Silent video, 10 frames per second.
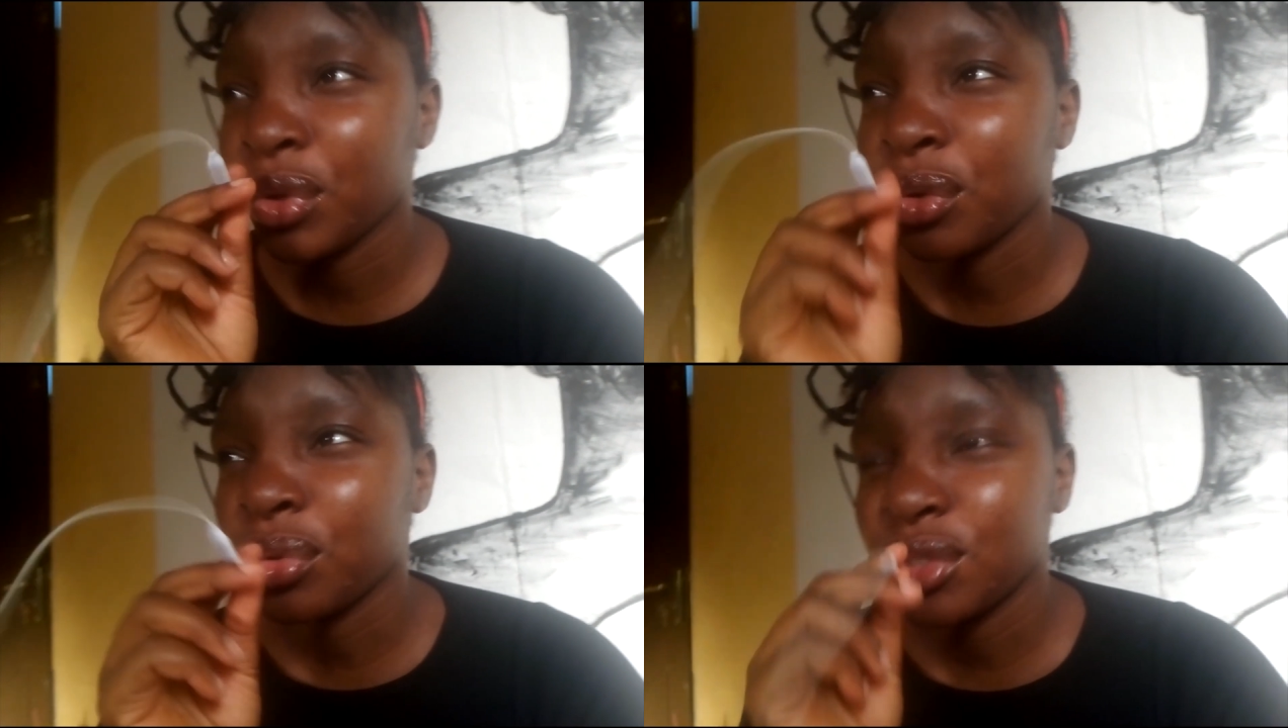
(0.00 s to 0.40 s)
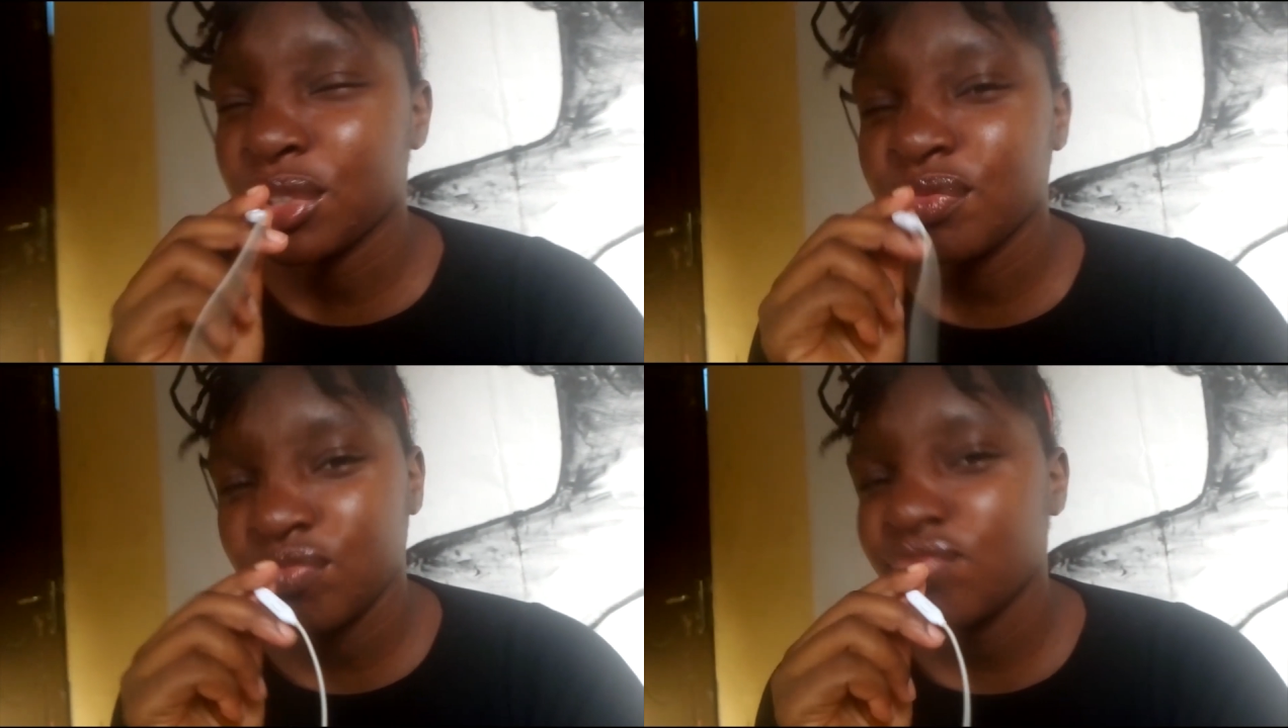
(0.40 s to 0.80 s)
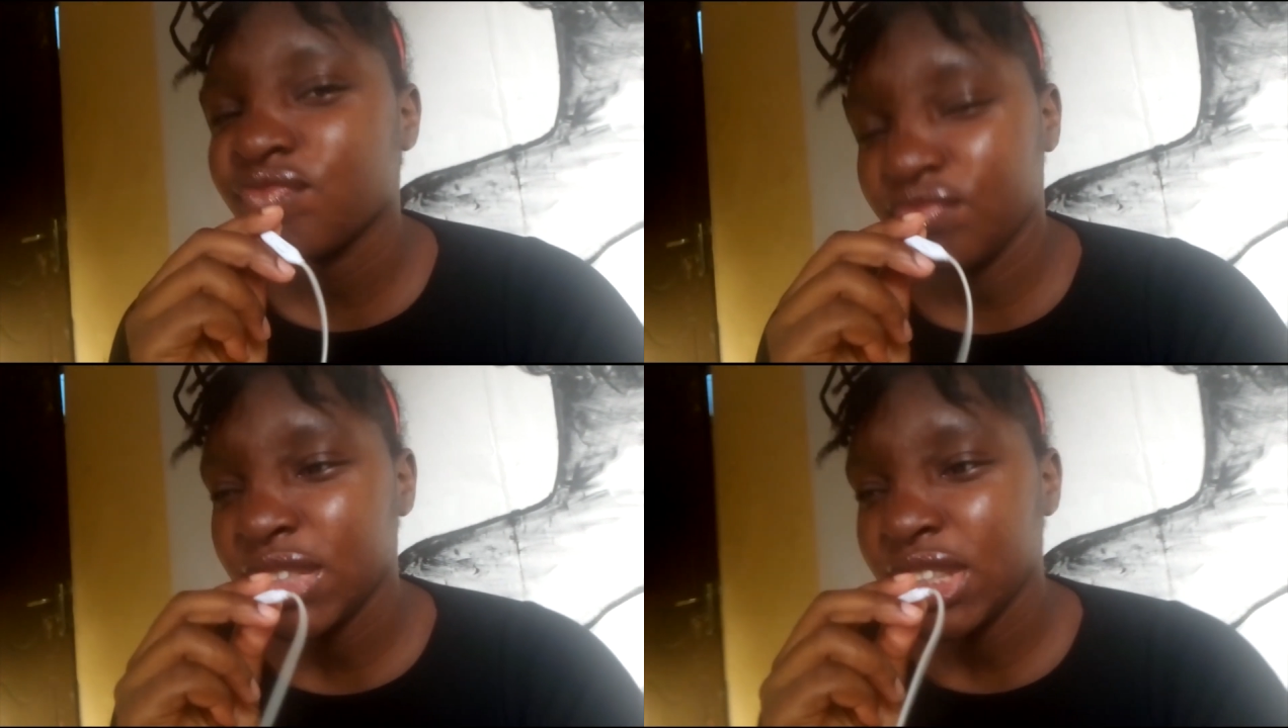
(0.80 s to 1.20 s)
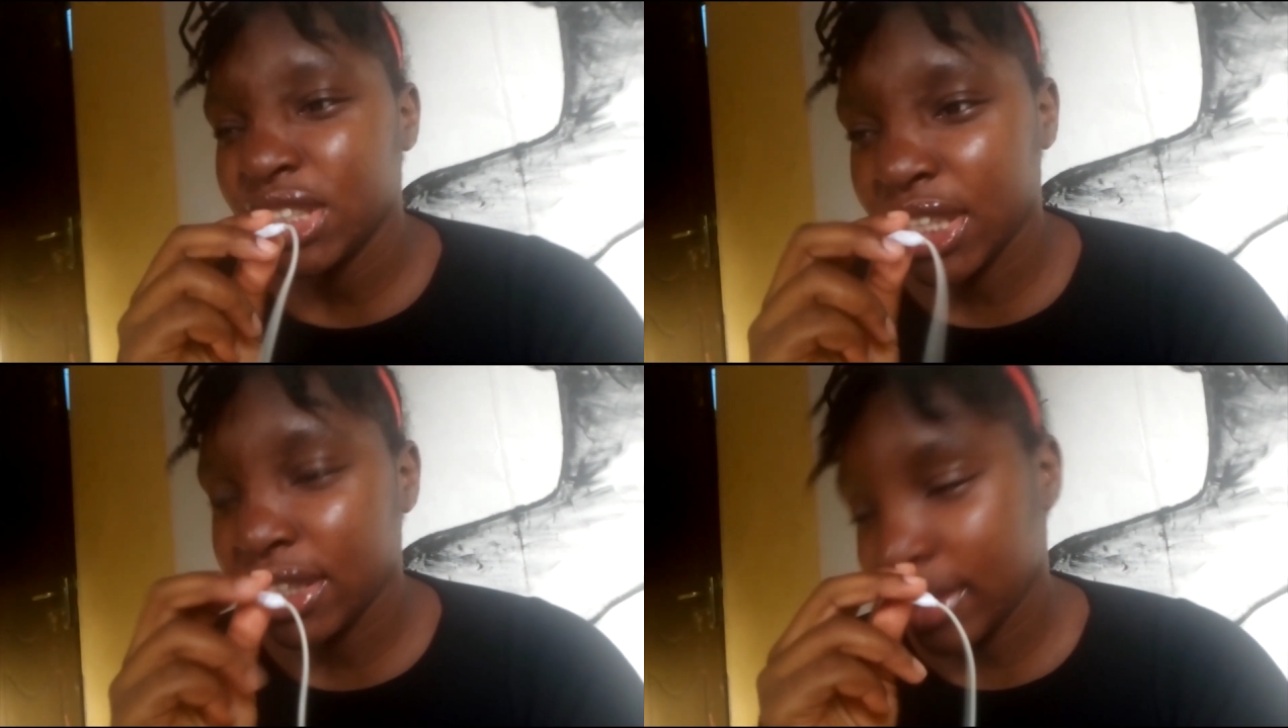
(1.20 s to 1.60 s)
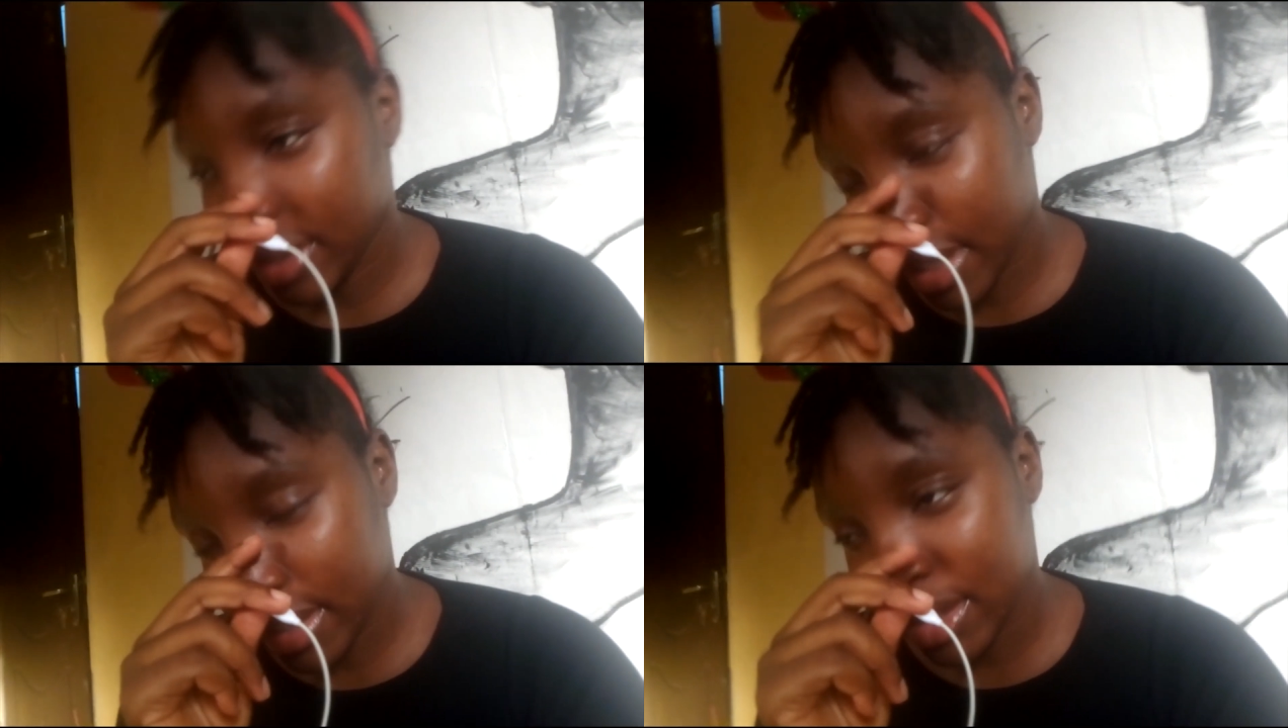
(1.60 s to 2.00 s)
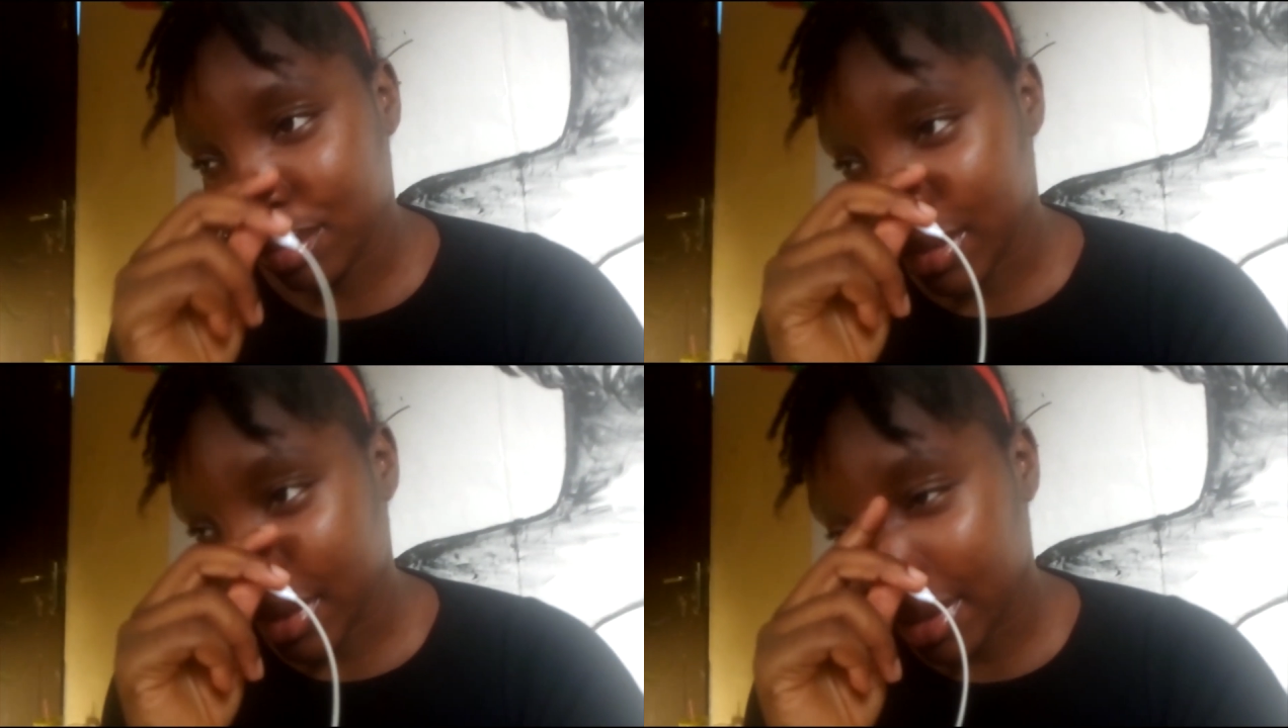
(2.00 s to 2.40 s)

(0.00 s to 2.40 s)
Lunch. That's the main